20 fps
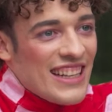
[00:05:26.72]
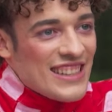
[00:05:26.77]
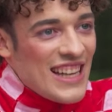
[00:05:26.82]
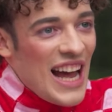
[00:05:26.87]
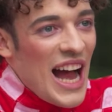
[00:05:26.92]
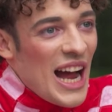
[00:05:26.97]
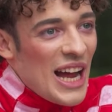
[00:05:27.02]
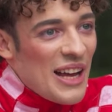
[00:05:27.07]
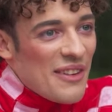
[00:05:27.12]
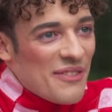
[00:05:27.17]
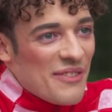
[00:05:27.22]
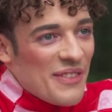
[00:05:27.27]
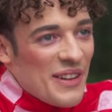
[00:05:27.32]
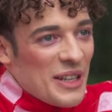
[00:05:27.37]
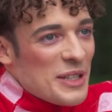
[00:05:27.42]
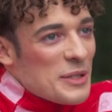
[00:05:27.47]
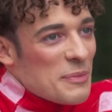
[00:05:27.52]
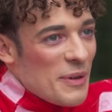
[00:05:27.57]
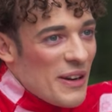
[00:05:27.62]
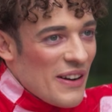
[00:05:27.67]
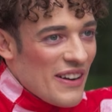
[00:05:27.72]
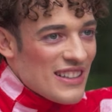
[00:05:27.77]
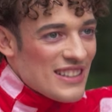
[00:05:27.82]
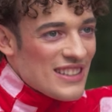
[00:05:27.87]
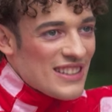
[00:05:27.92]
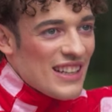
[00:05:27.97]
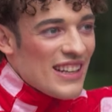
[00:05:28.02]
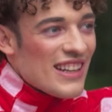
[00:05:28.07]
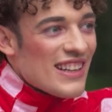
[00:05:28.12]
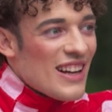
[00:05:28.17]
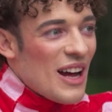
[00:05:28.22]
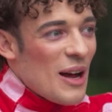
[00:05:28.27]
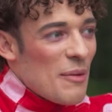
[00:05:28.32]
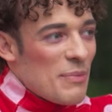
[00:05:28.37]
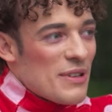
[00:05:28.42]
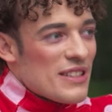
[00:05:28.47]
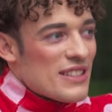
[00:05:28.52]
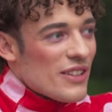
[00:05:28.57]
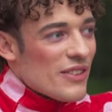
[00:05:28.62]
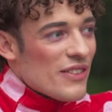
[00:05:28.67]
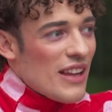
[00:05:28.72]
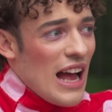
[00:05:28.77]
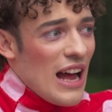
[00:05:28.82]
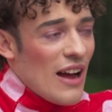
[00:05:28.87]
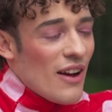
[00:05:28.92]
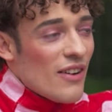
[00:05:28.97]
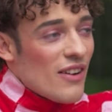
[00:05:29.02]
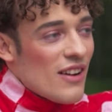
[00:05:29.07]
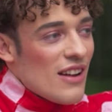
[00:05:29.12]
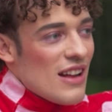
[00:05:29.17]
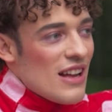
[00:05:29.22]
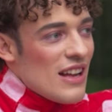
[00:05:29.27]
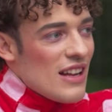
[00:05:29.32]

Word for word: as I've experienced it up until now.